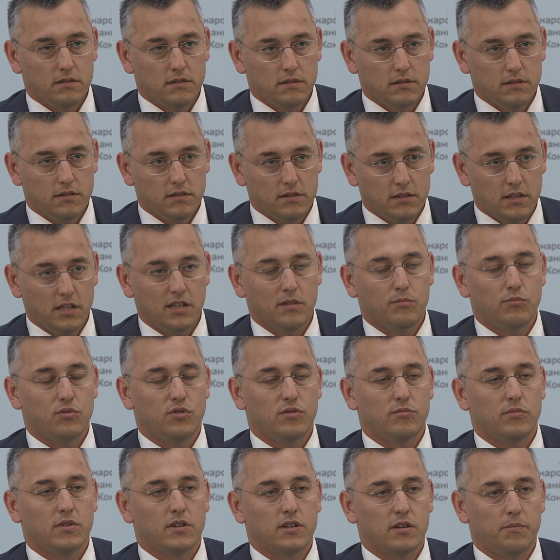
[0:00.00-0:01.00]
So if we
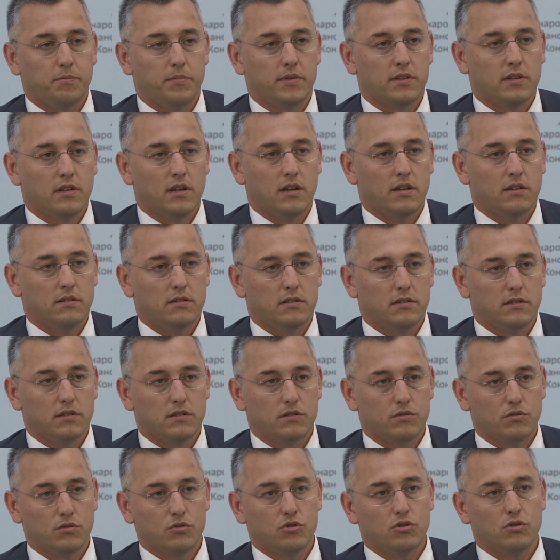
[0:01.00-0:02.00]
look at the
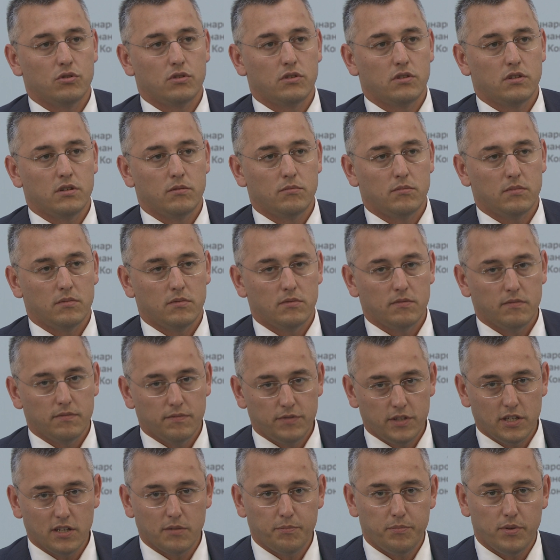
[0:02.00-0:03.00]
requirements, the
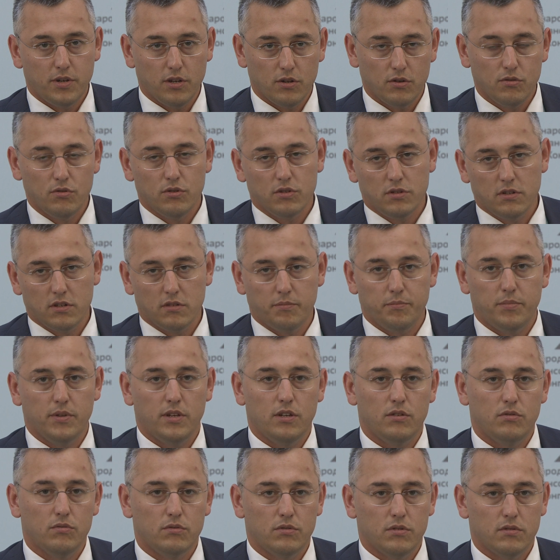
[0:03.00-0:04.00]
capital requirements,
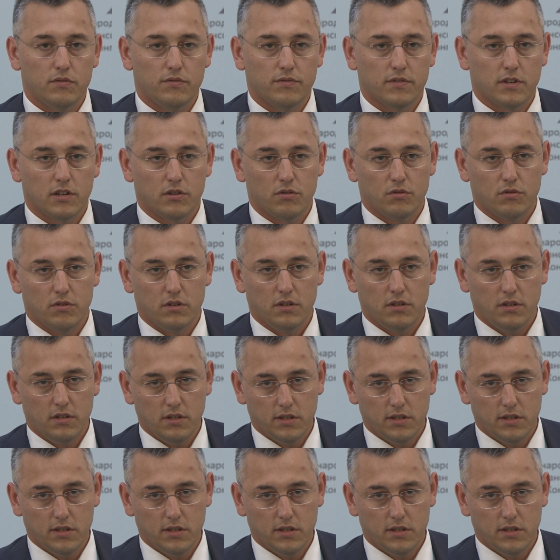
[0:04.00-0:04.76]
equity requirements,